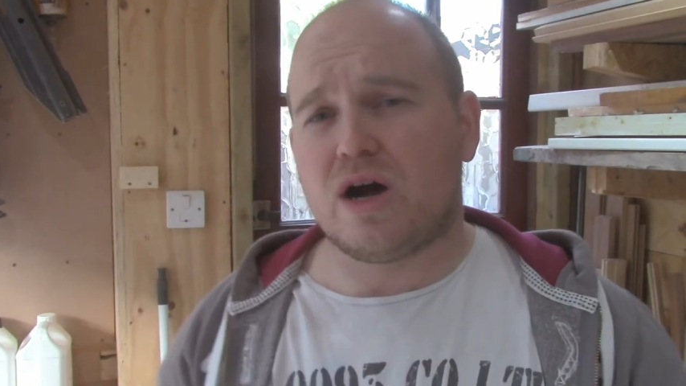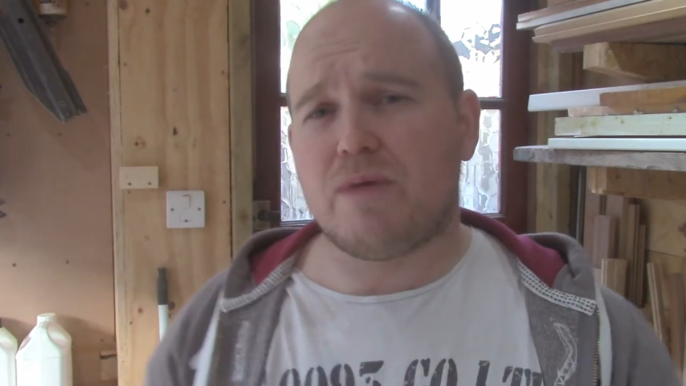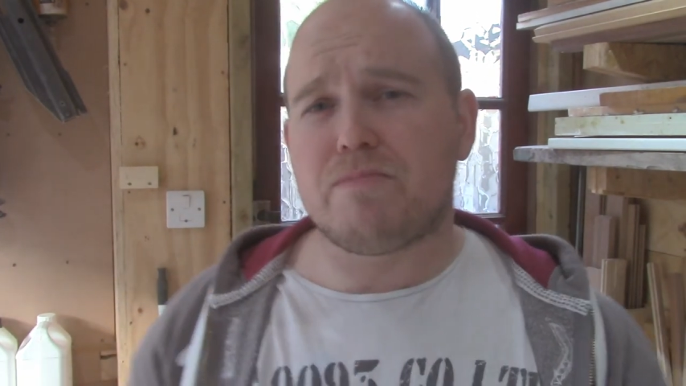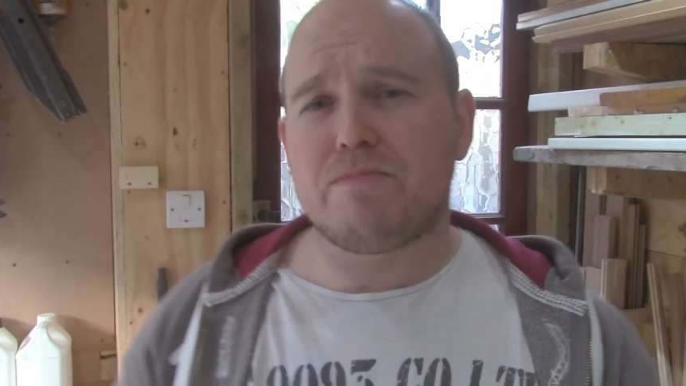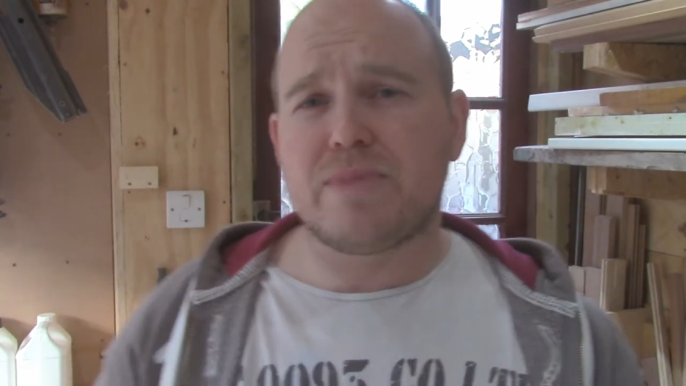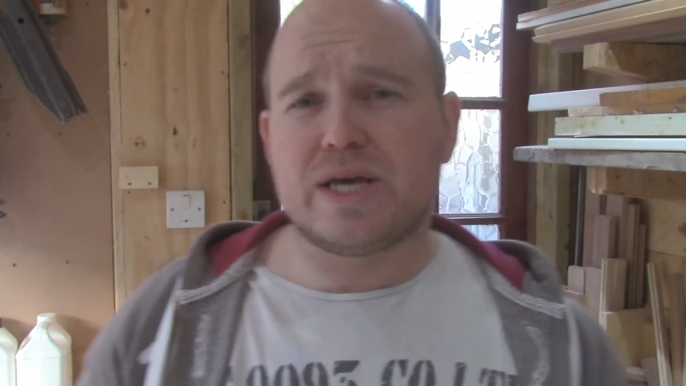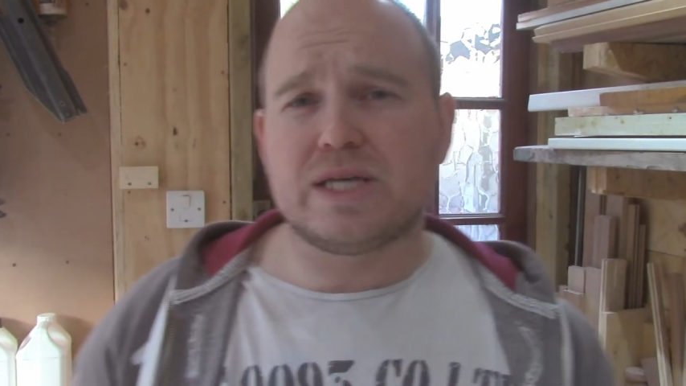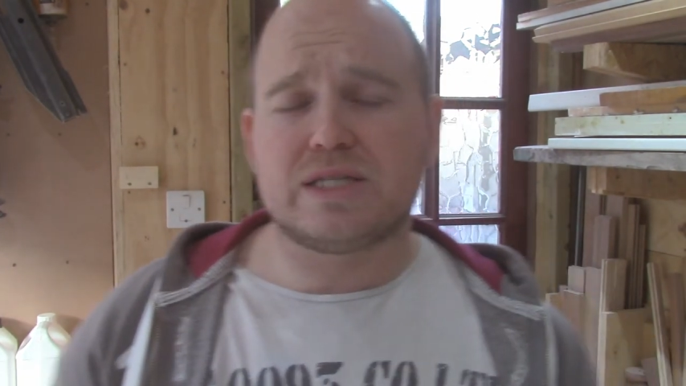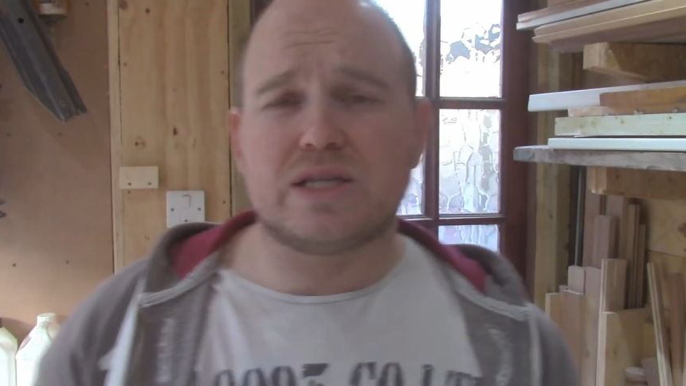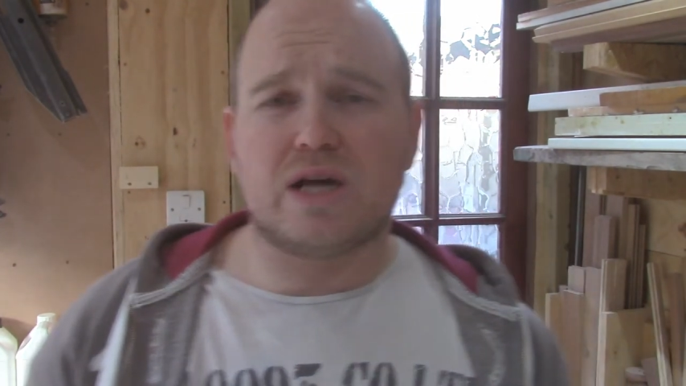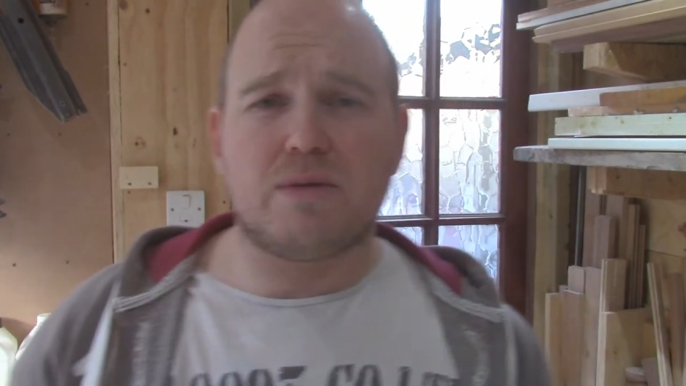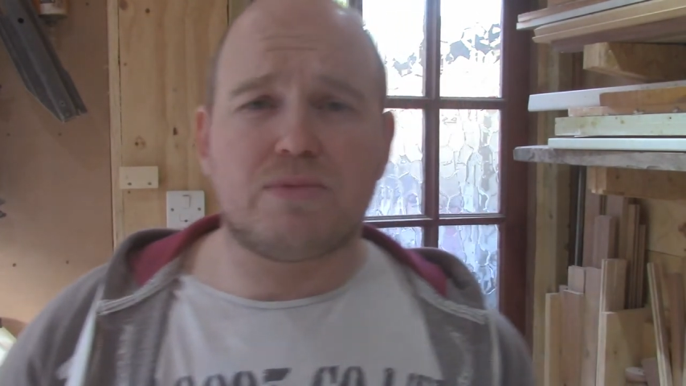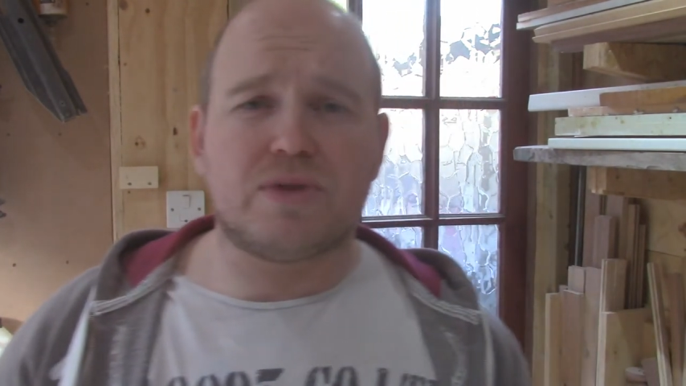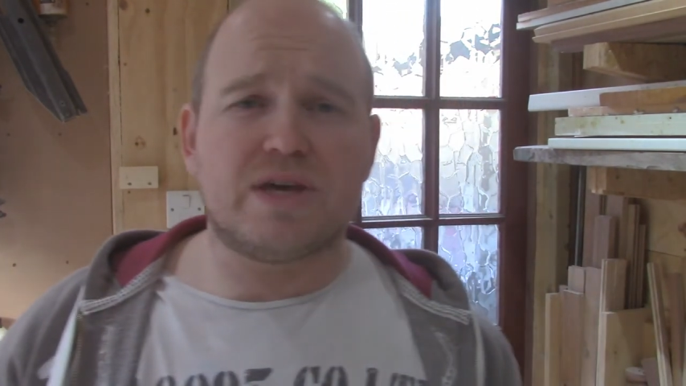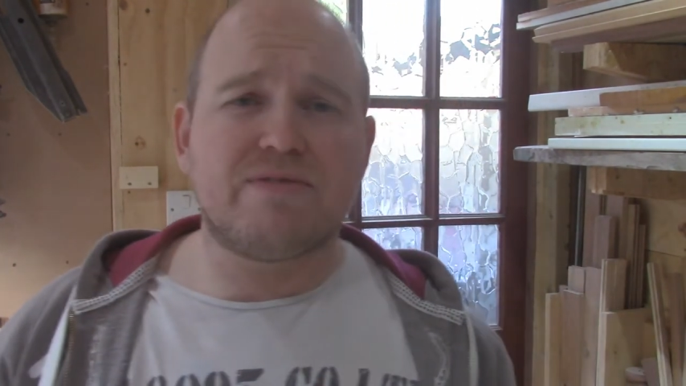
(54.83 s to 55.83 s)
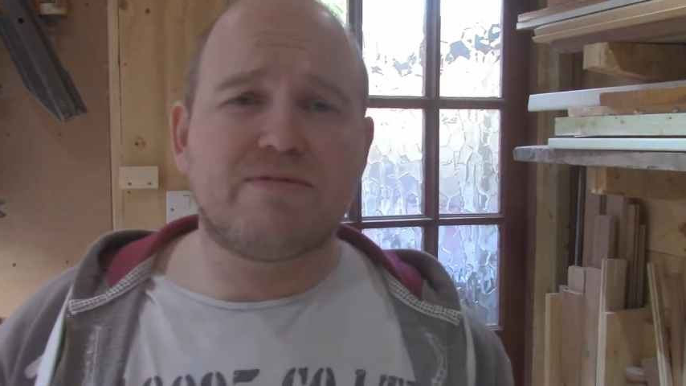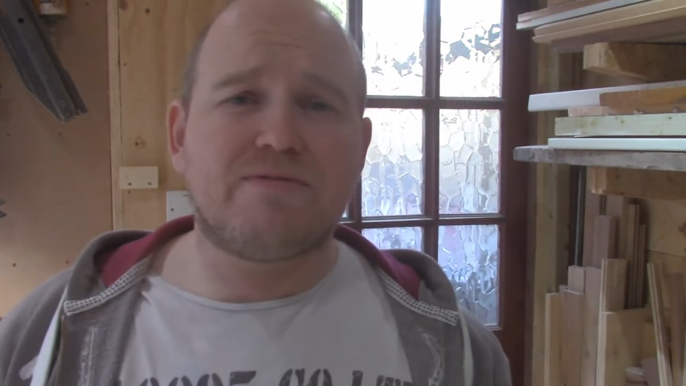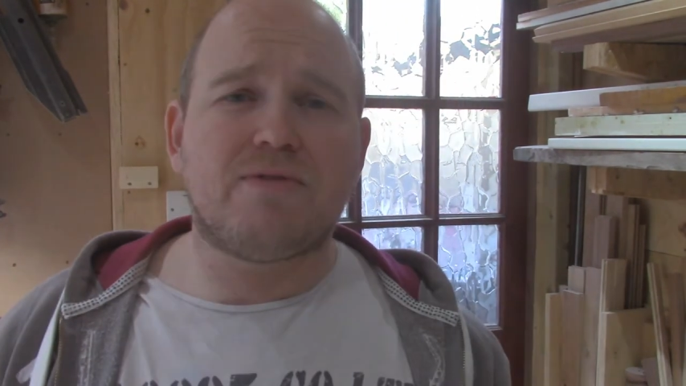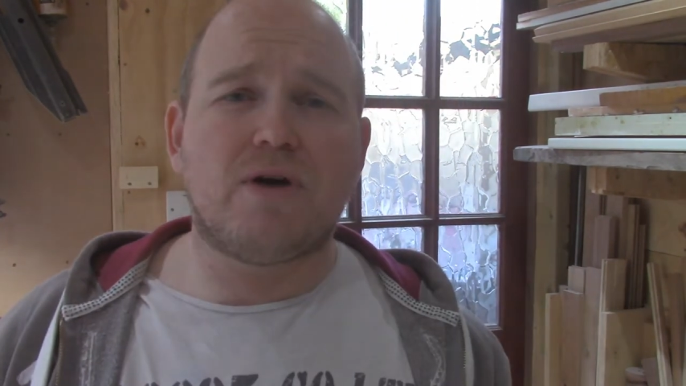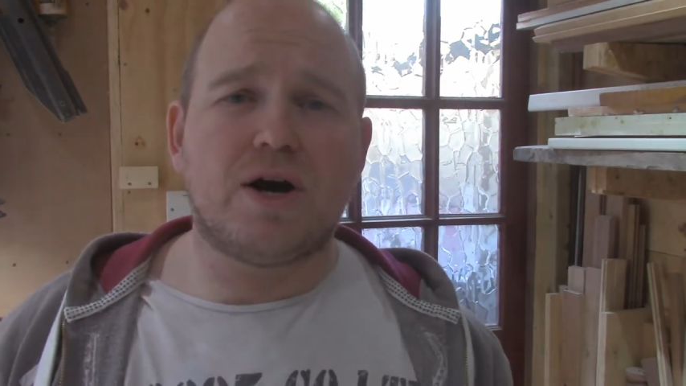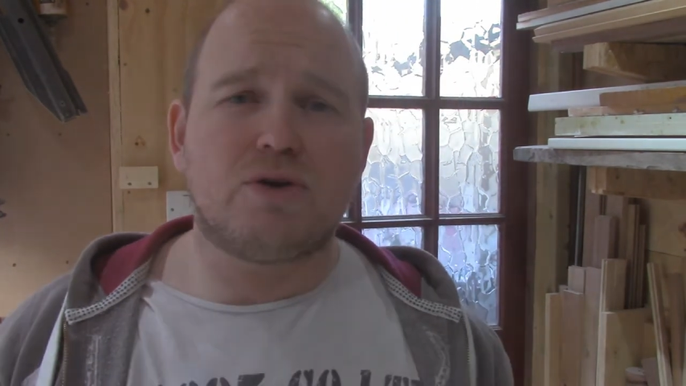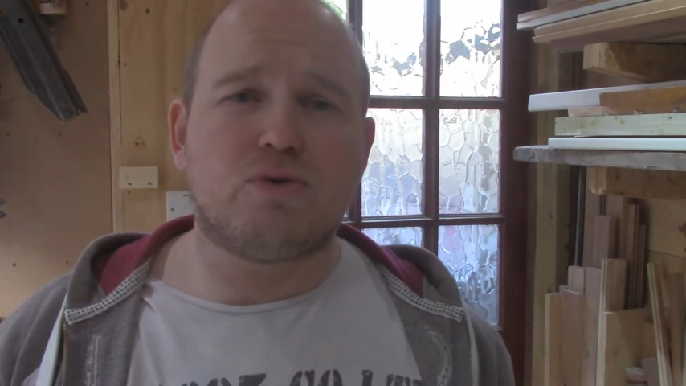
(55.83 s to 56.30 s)
I messed up the
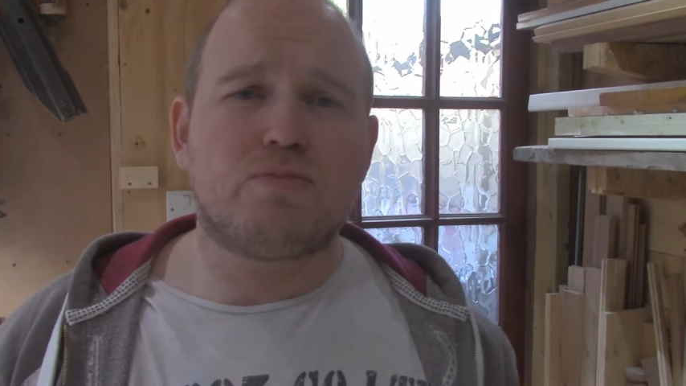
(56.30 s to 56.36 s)
final